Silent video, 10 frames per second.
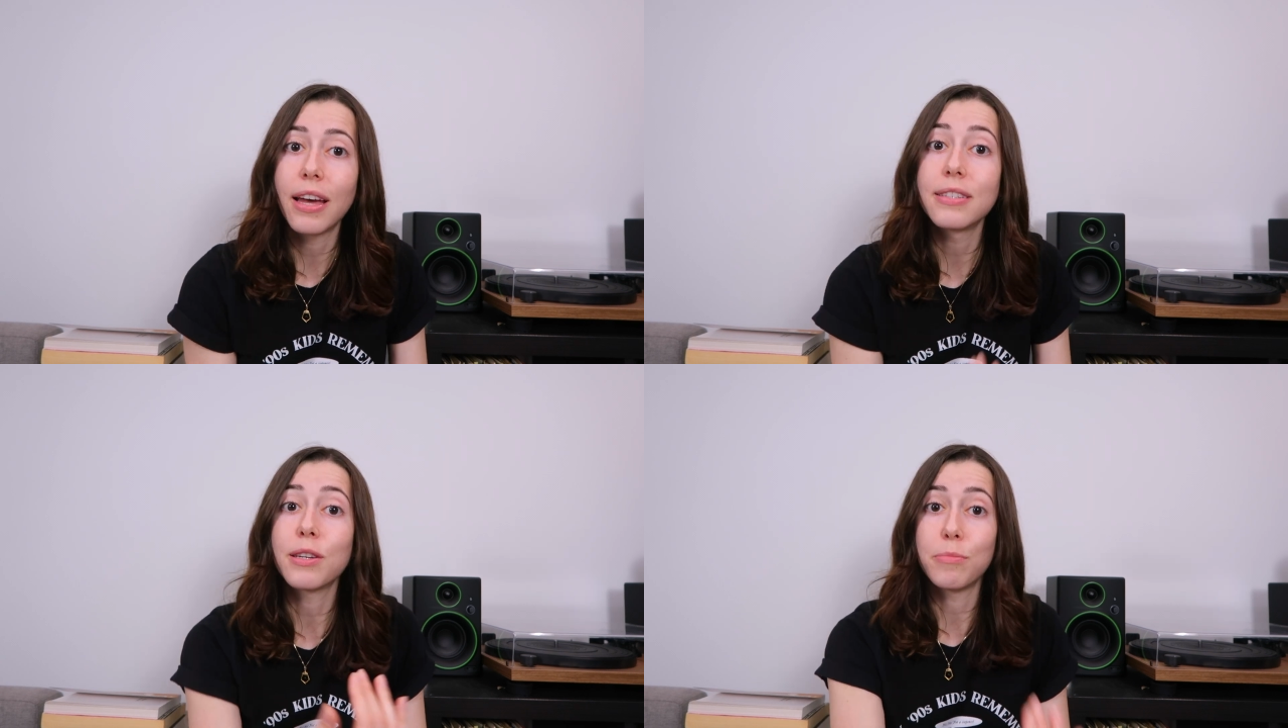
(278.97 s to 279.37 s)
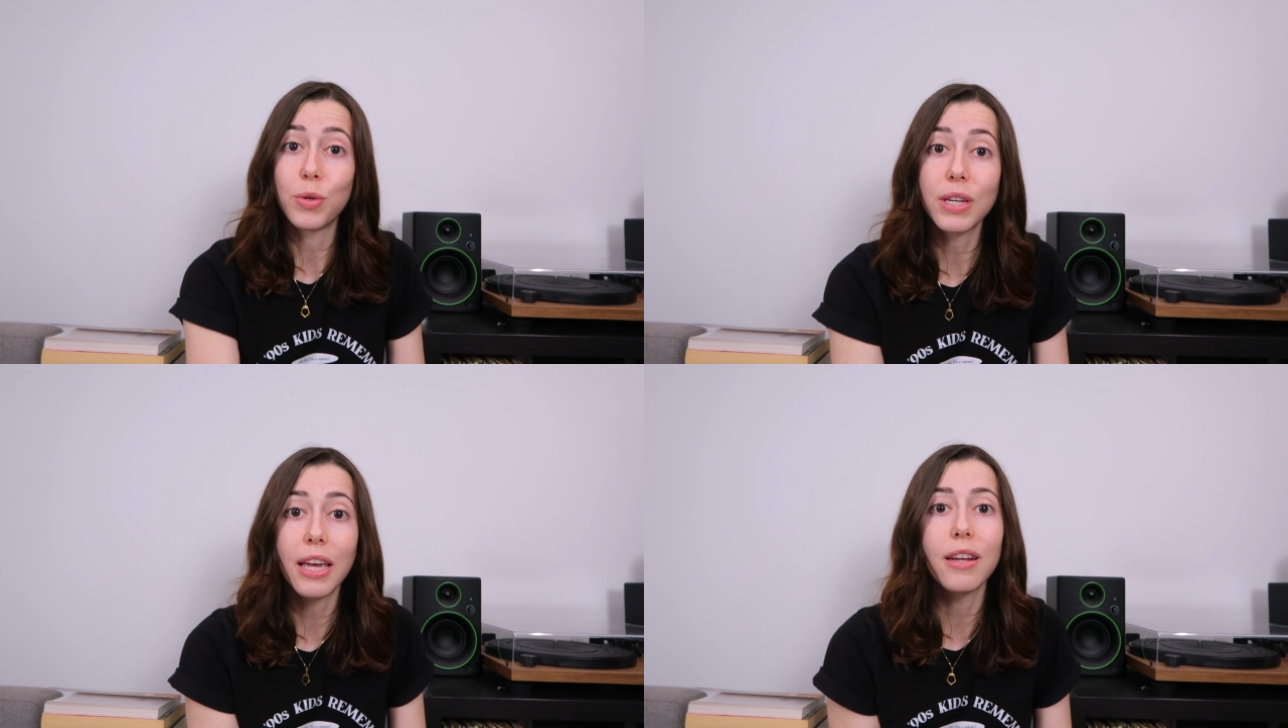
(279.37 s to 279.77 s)
and
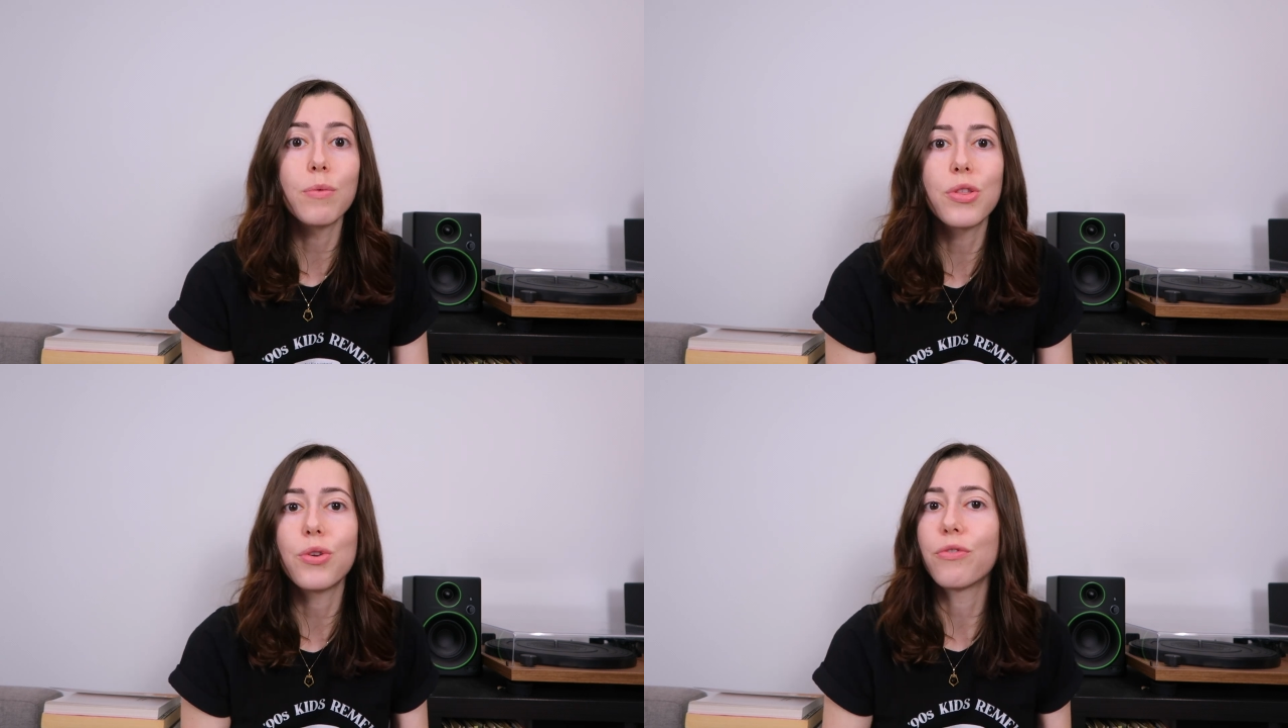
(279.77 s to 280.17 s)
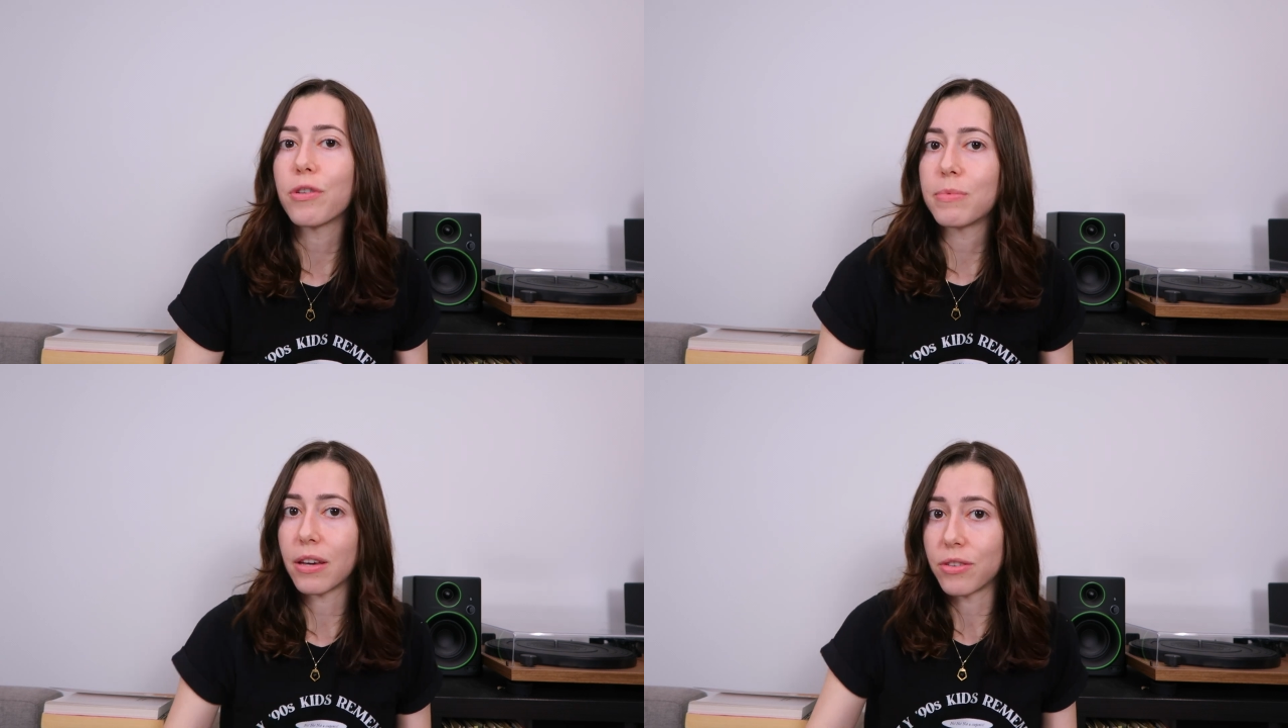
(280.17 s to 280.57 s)
communicating with you
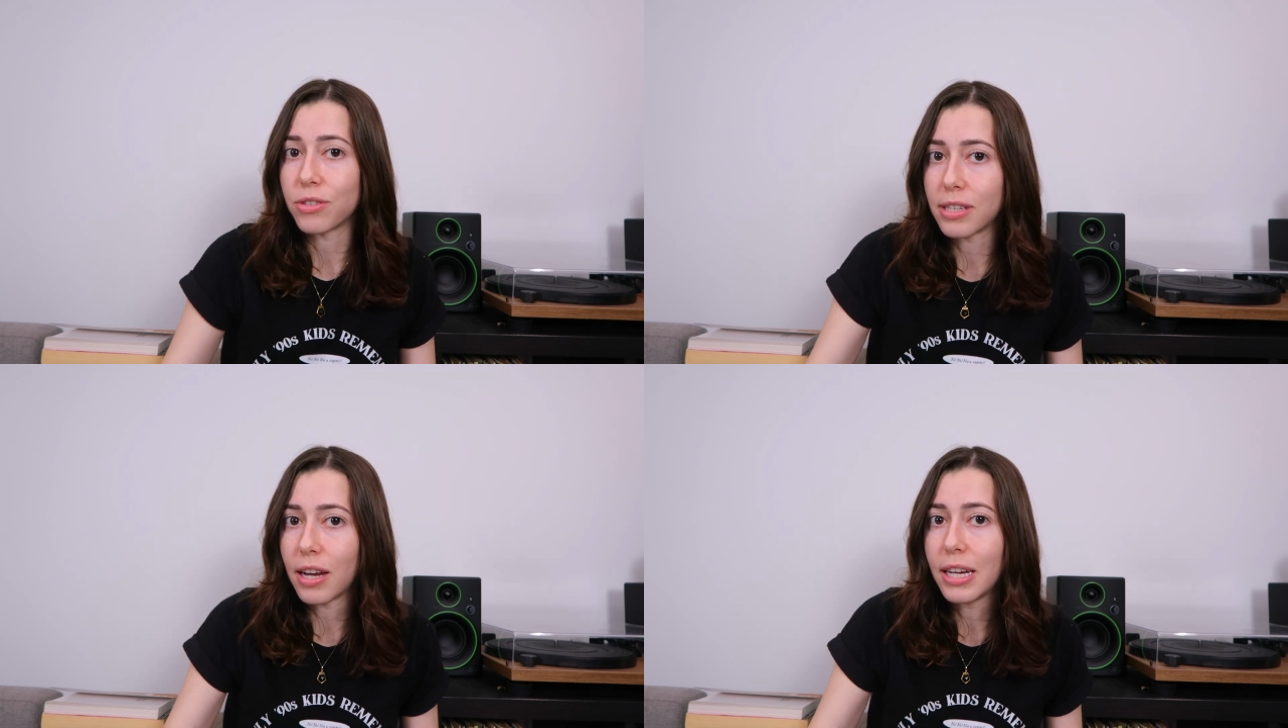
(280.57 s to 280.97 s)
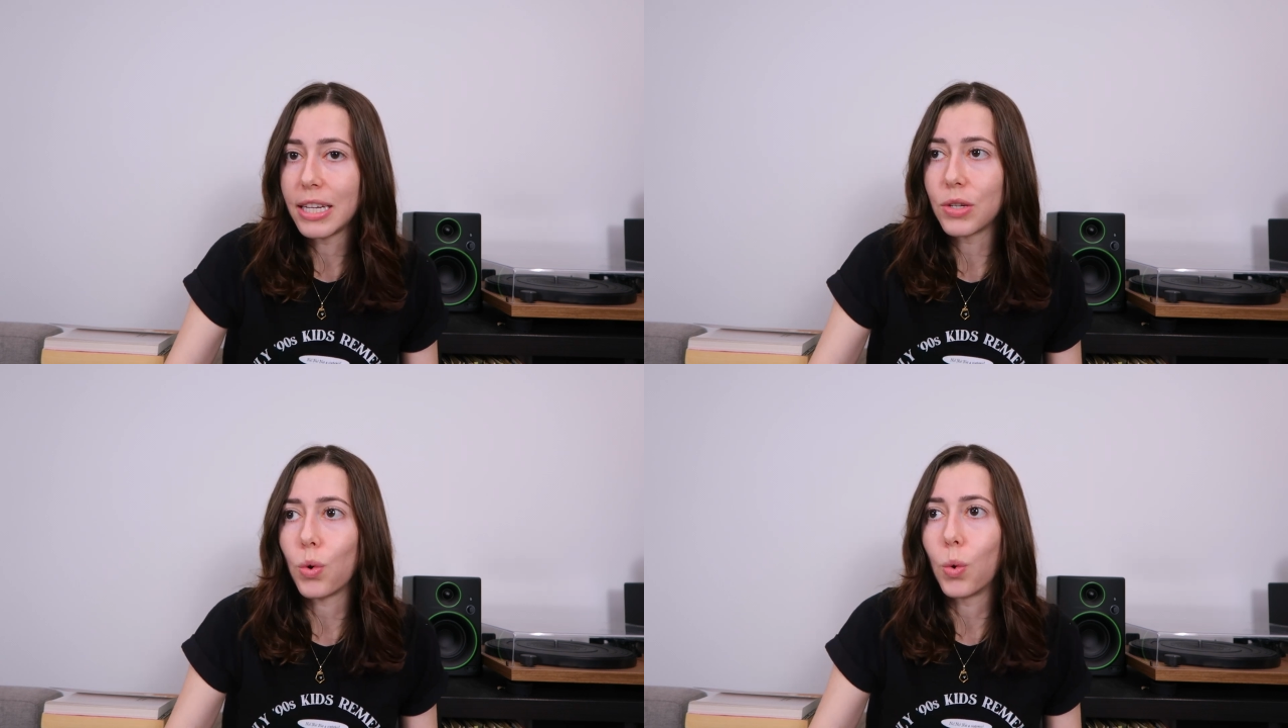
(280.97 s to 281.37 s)
from the other
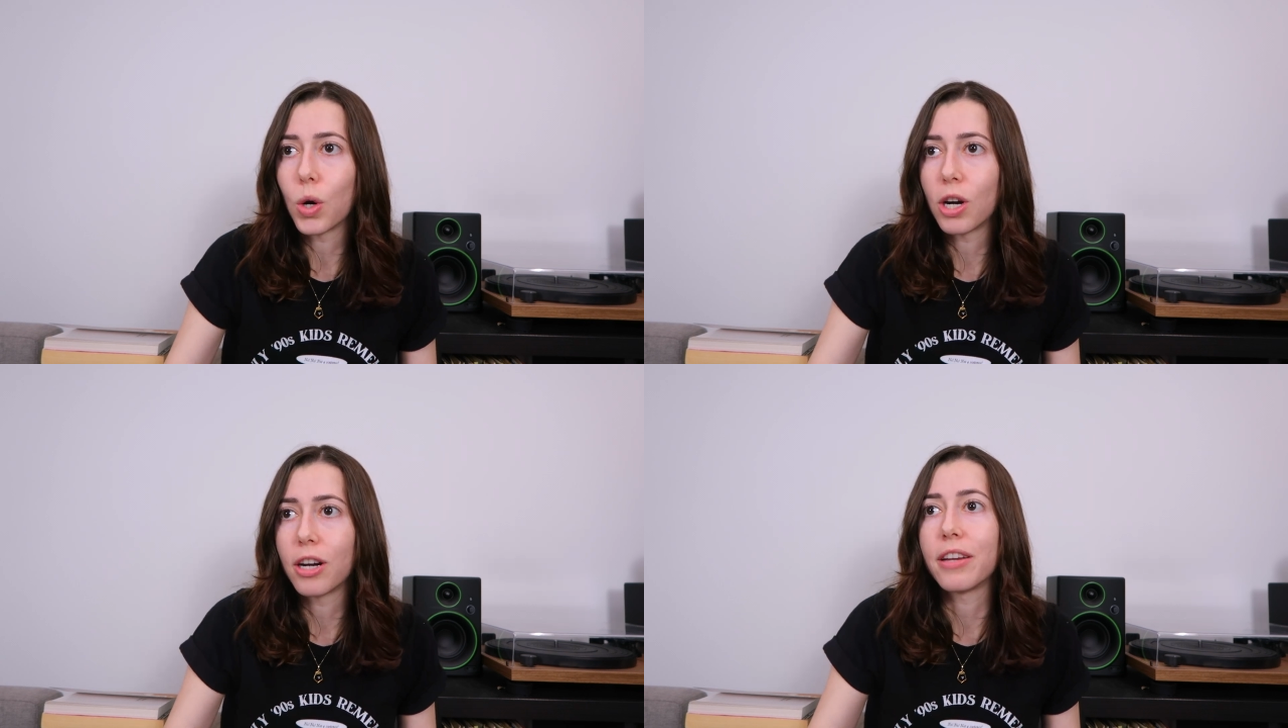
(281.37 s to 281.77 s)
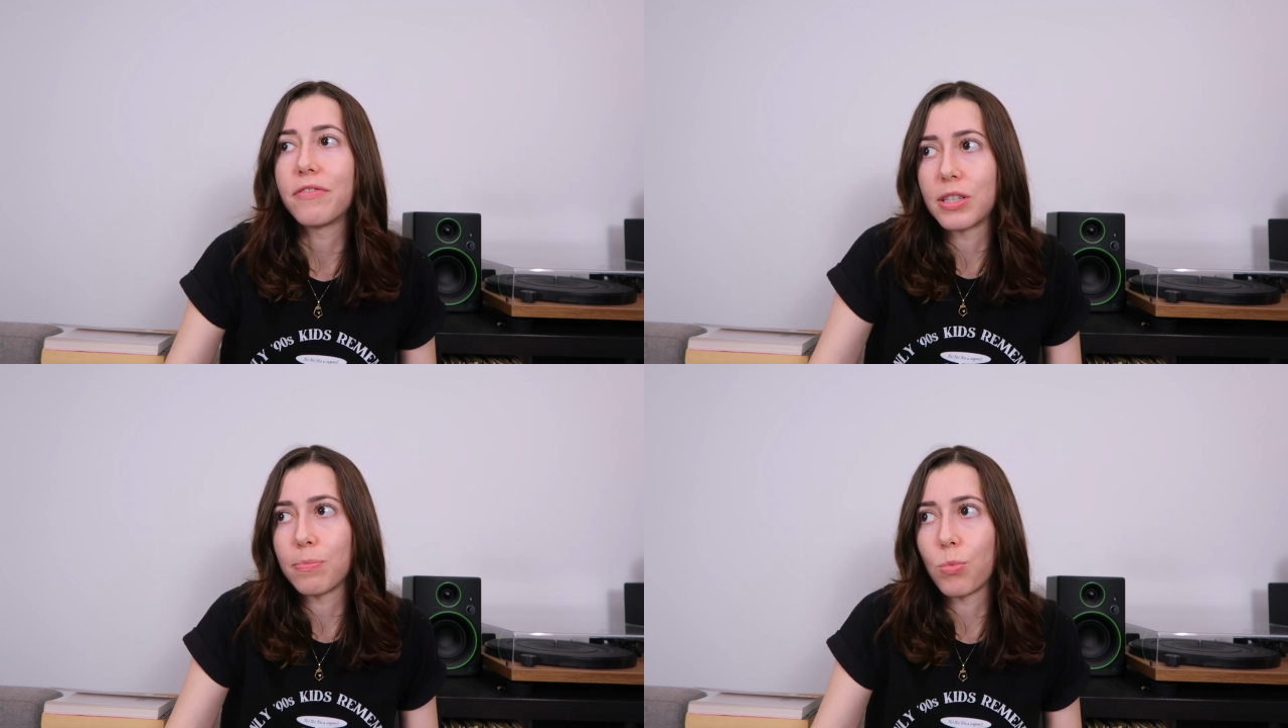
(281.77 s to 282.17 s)
side, or
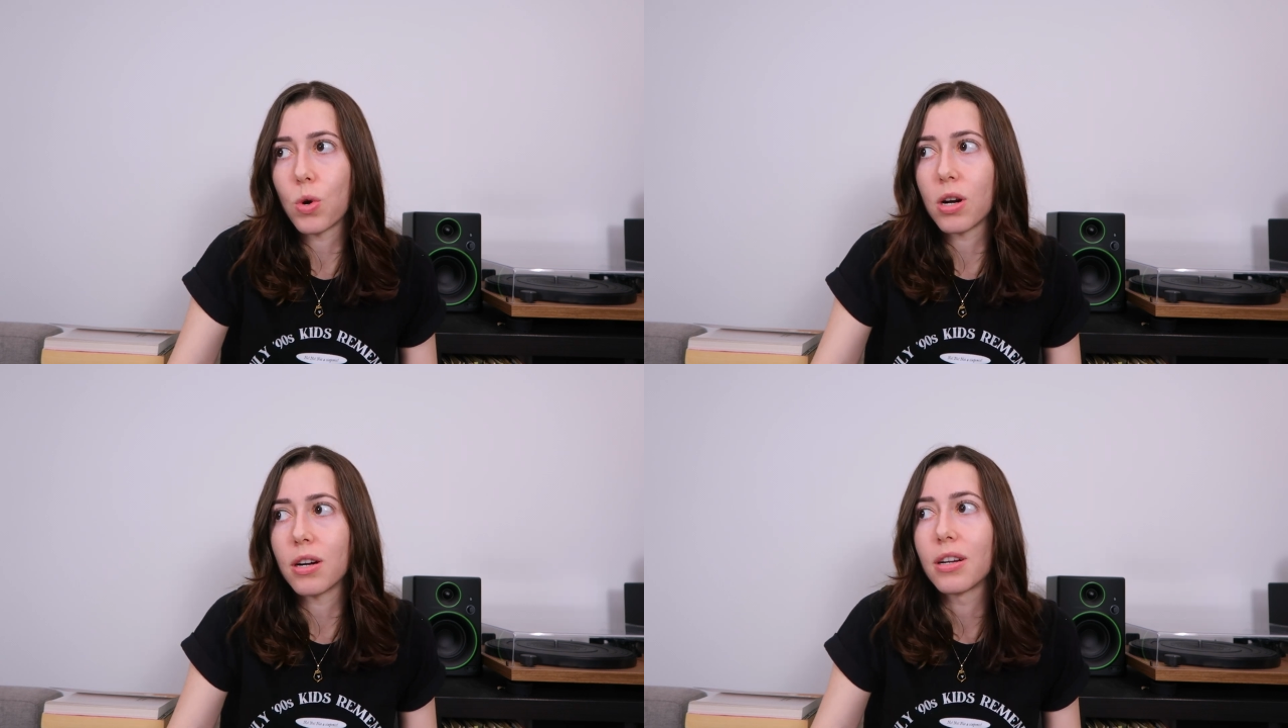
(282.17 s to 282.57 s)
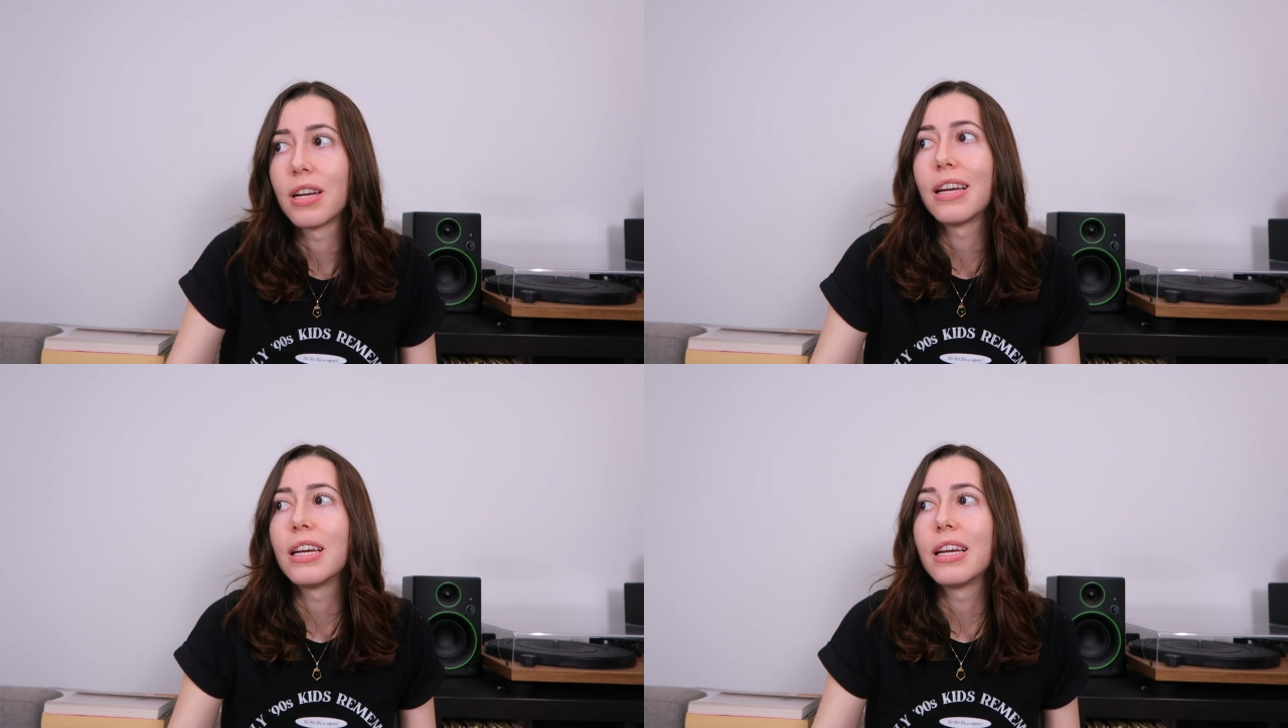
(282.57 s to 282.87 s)
if it's more,